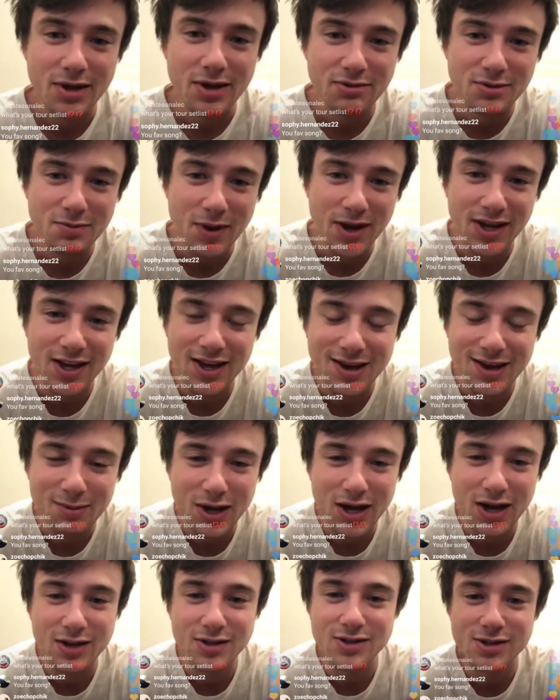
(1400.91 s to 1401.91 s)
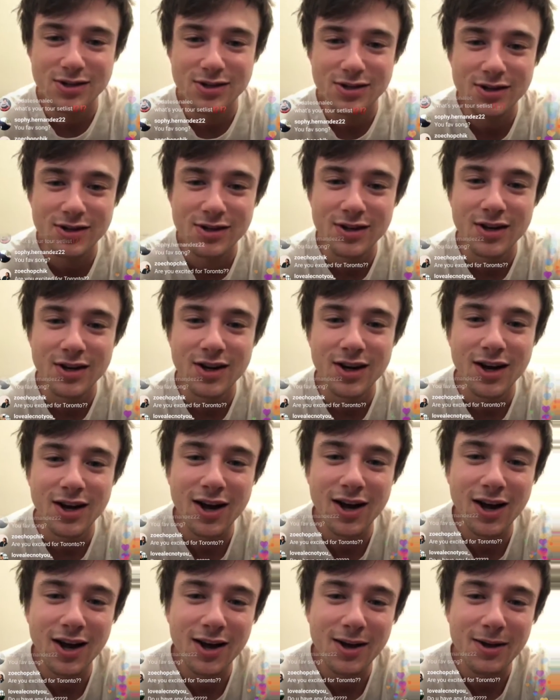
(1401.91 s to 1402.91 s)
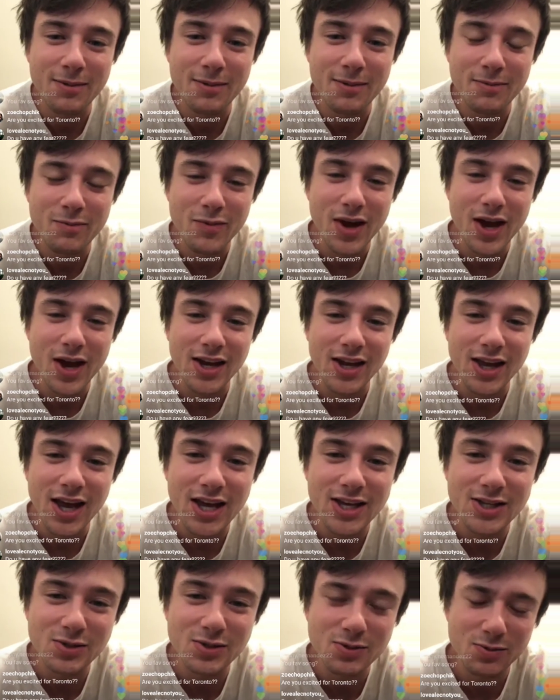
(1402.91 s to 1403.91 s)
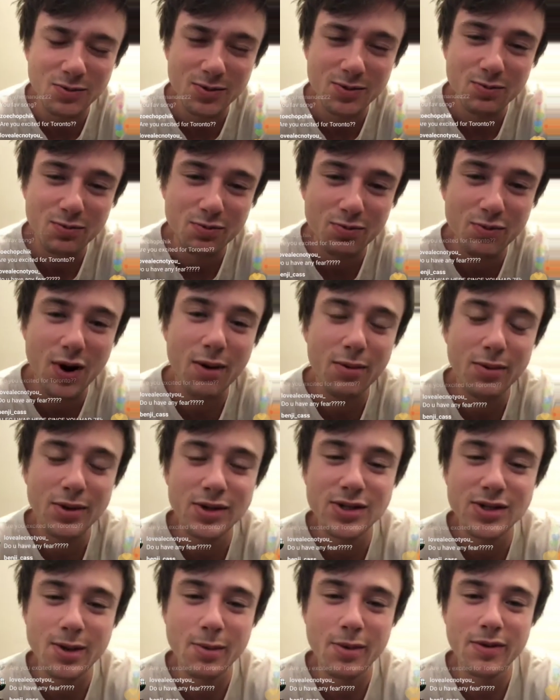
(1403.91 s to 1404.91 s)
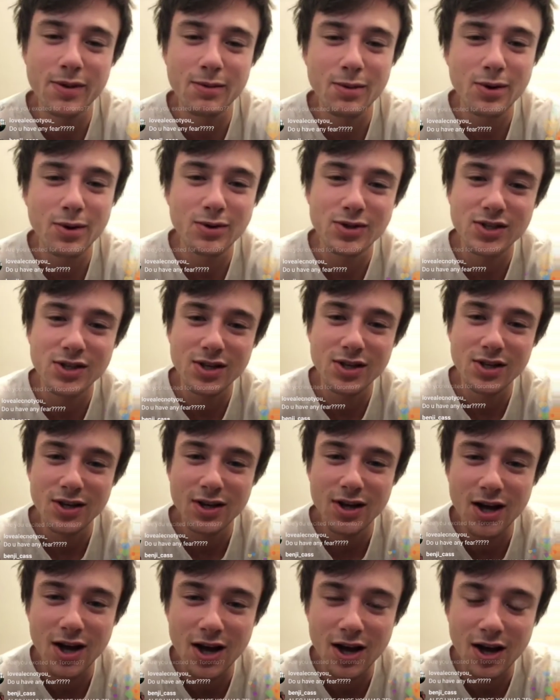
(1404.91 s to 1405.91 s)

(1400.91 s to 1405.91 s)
He was my camp counselor, and he has probably some of the most